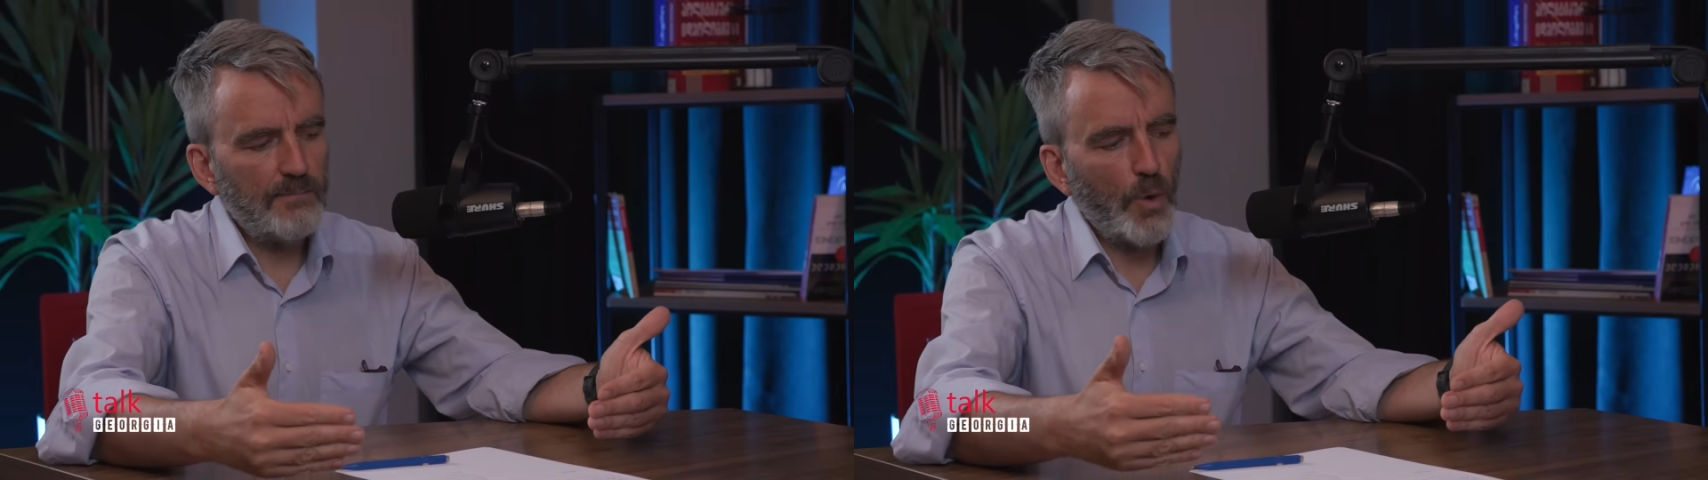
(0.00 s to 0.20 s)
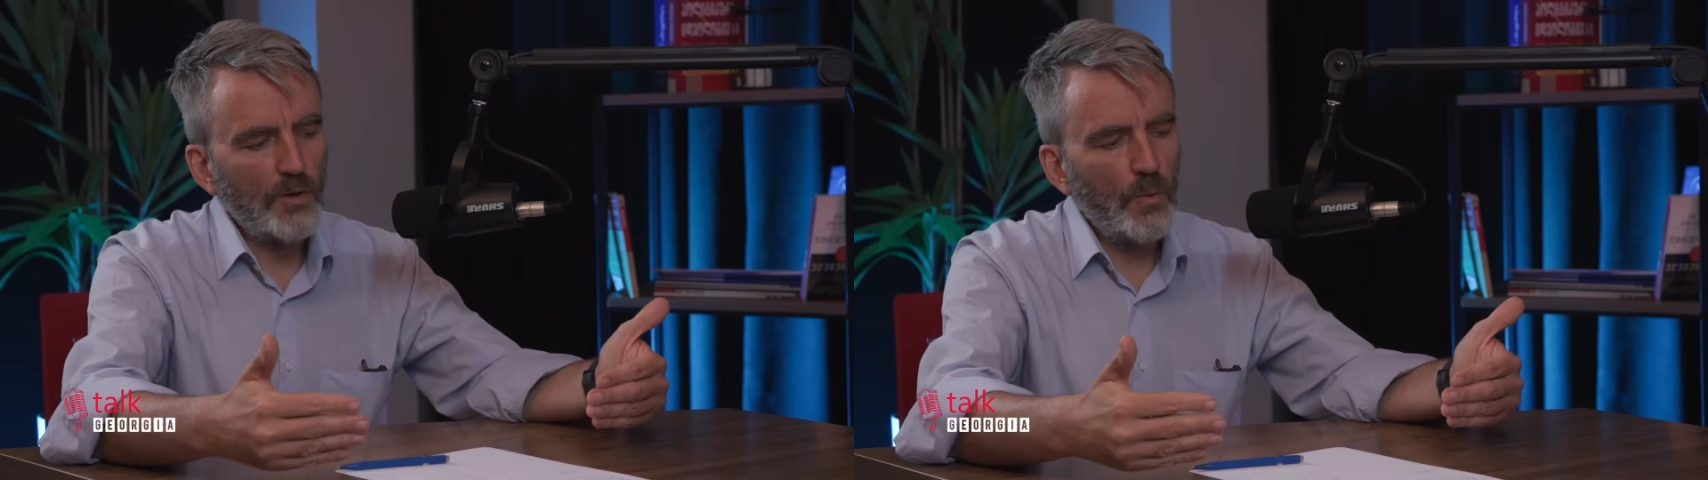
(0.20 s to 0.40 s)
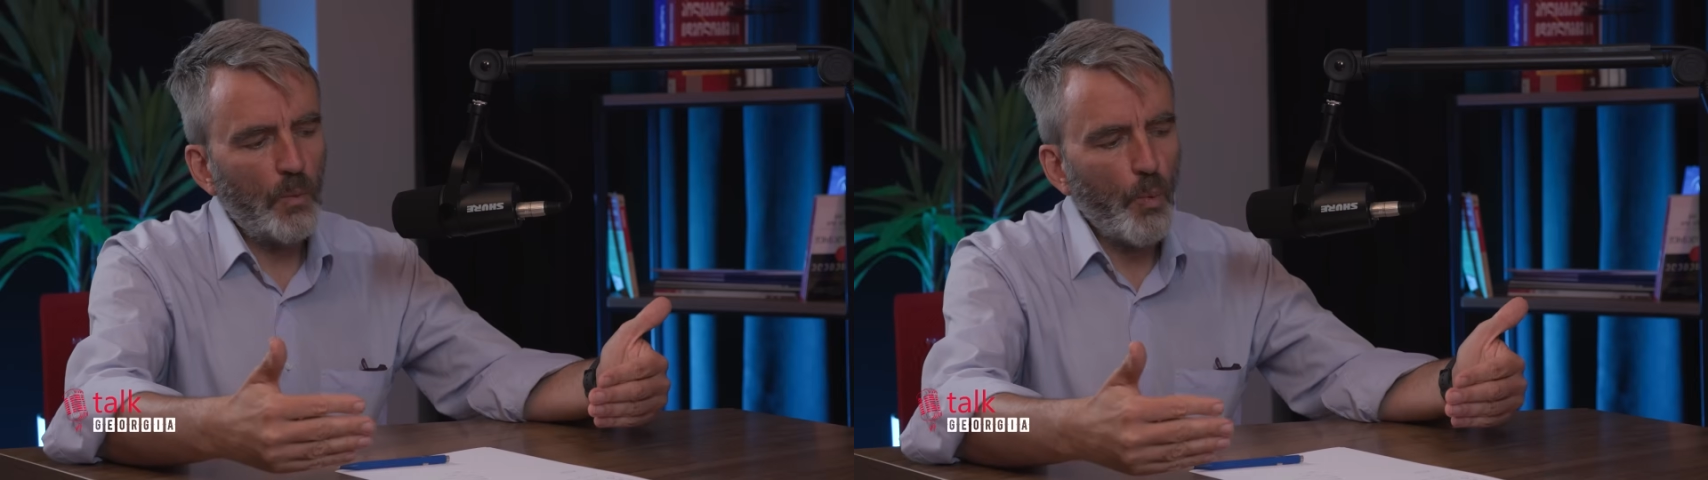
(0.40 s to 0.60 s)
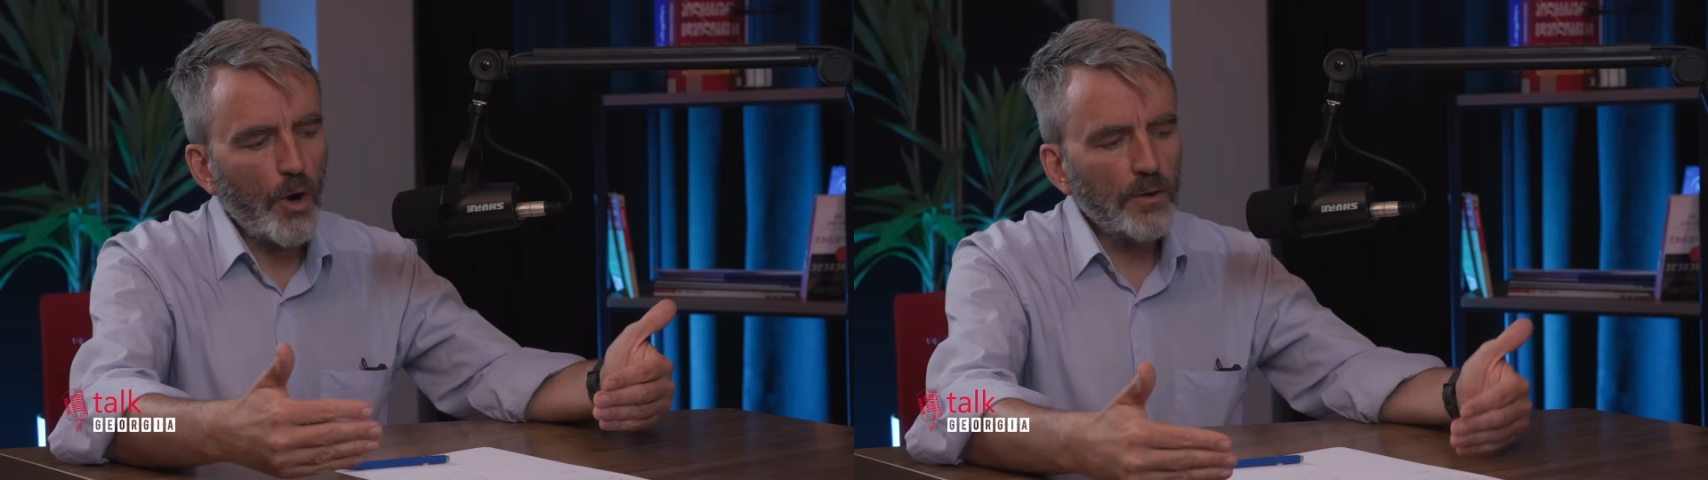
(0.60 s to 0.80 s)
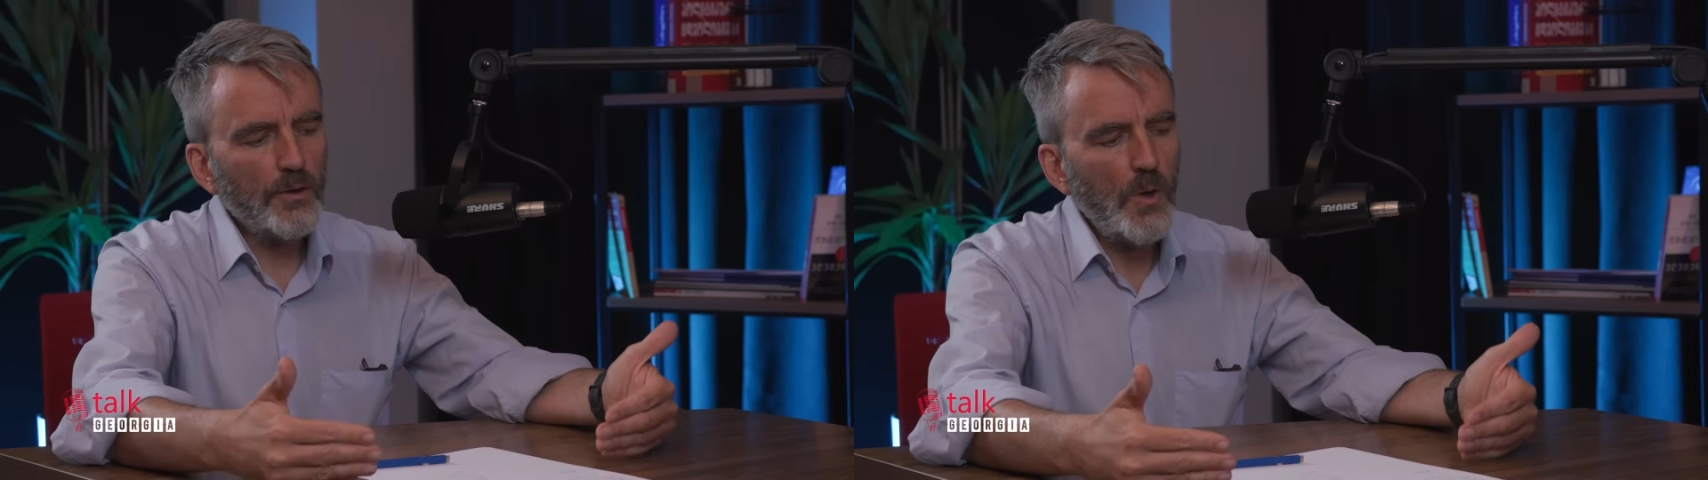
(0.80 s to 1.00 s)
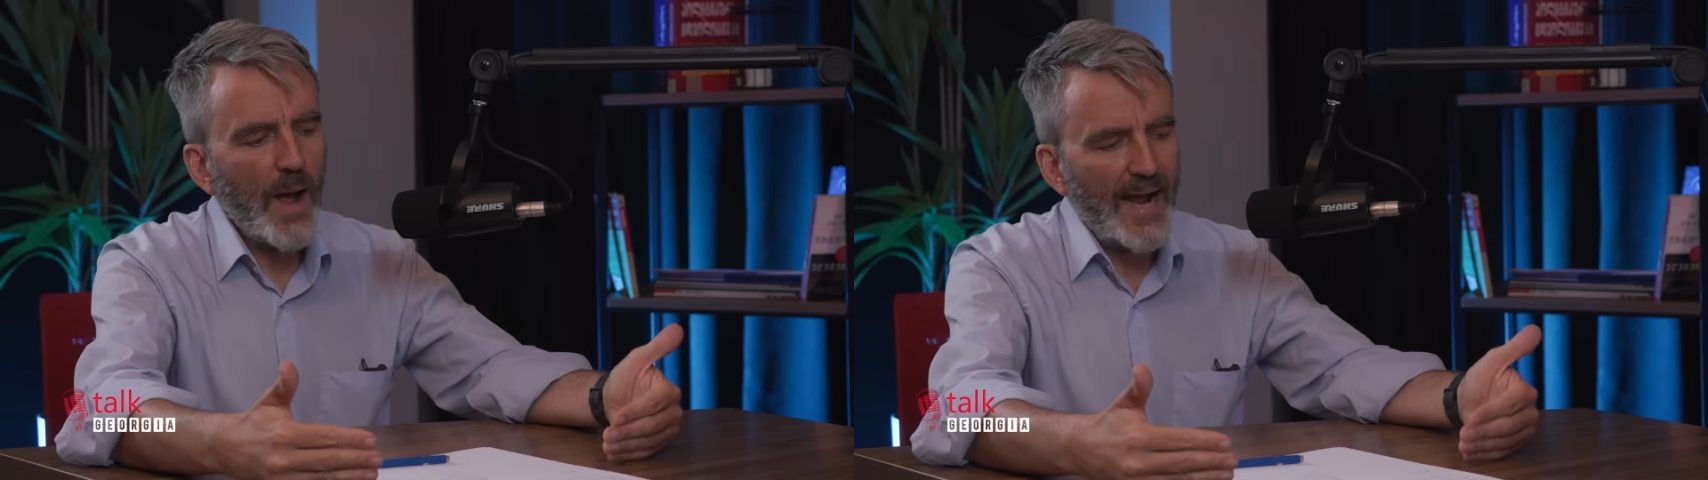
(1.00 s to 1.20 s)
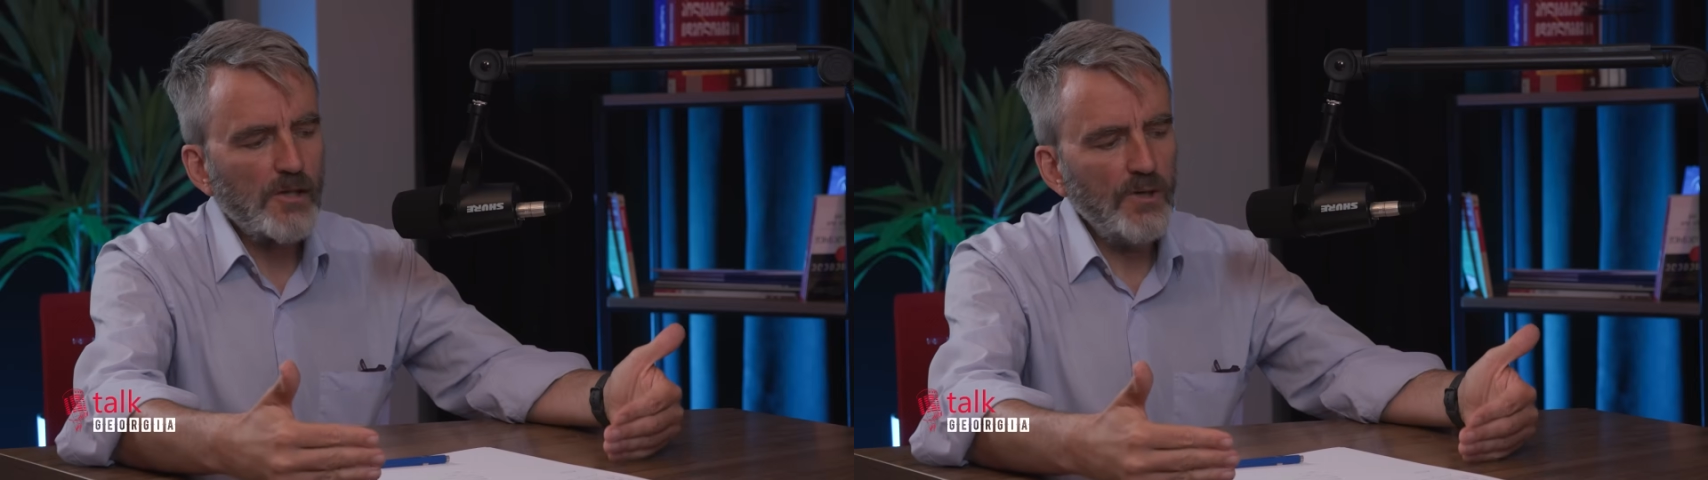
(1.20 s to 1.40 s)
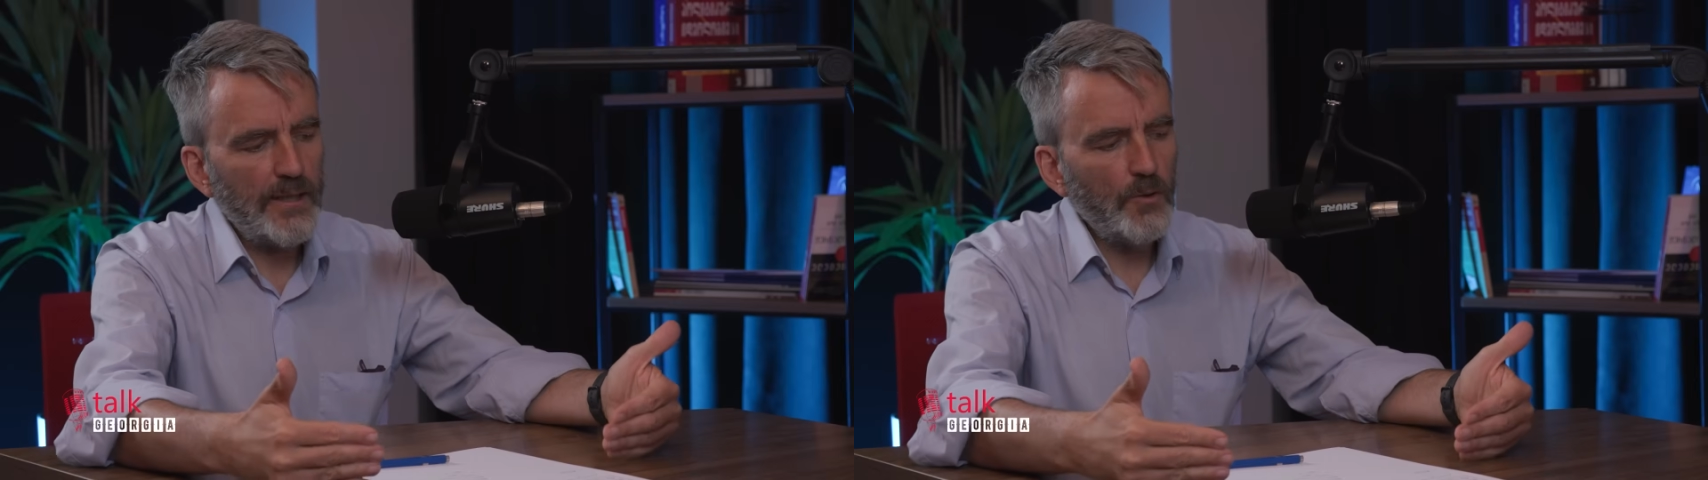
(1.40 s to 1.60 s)
what are you
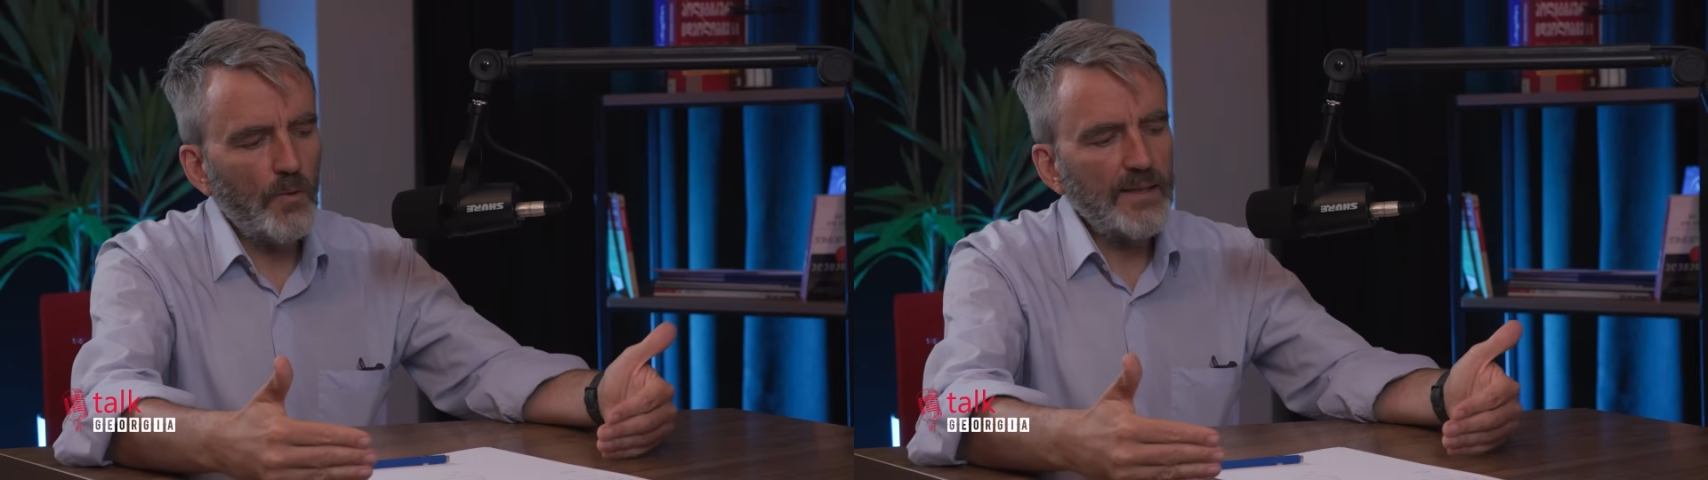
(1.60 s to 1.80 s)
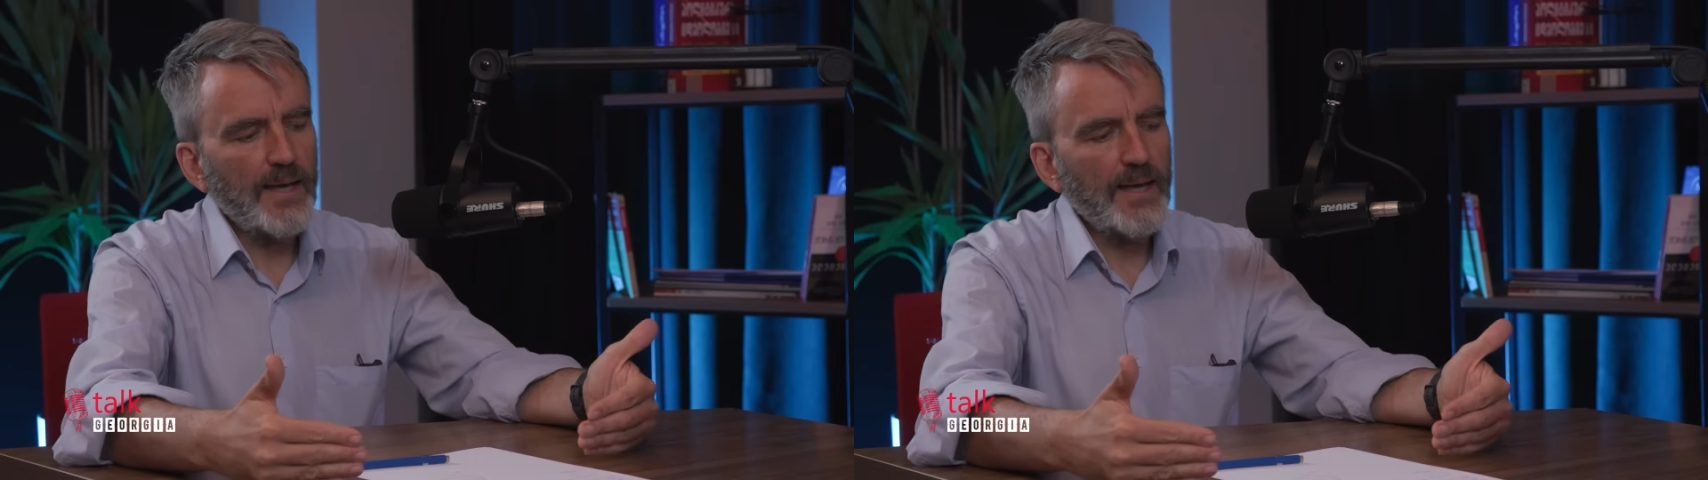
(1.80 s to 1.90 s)
actually doing